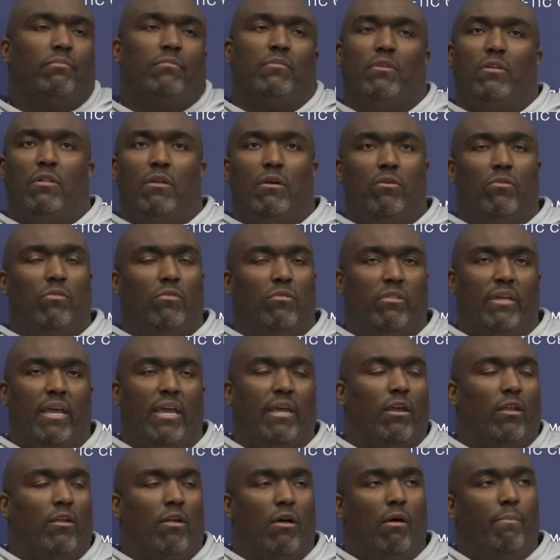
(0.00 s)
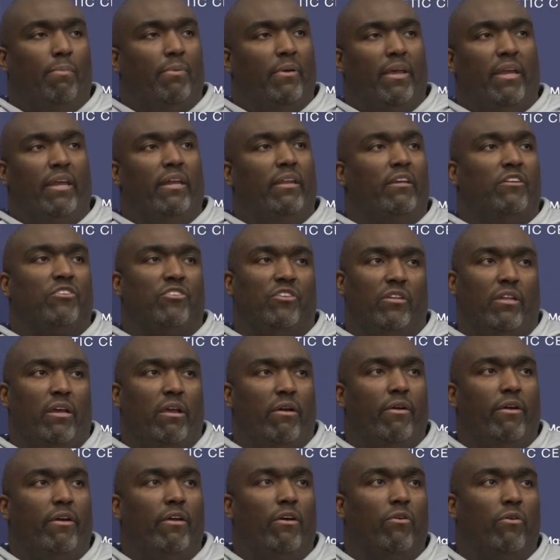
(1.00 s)
you know, they can all play any
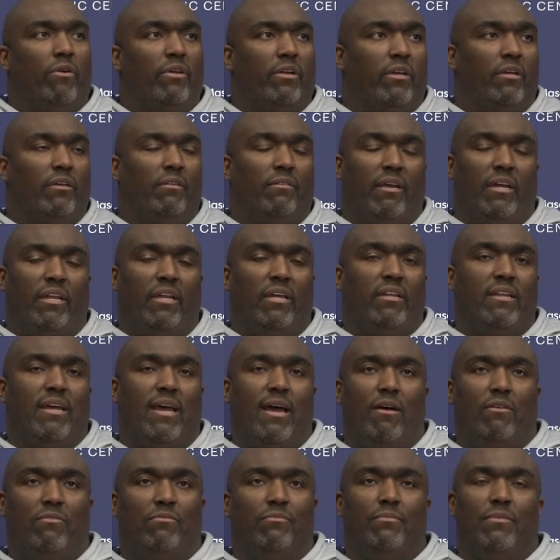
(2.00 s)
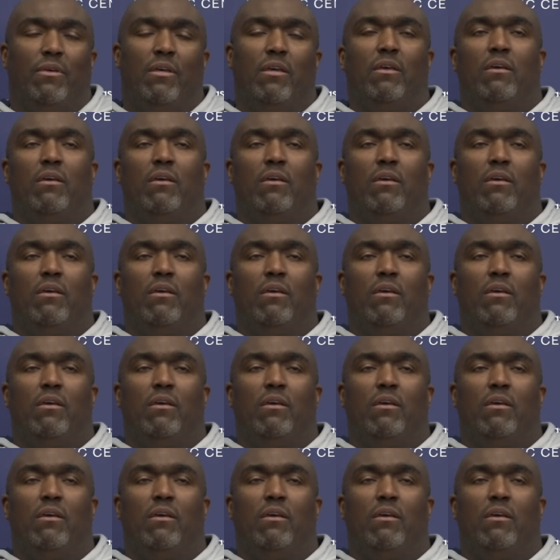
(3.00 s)
scenario or any, any down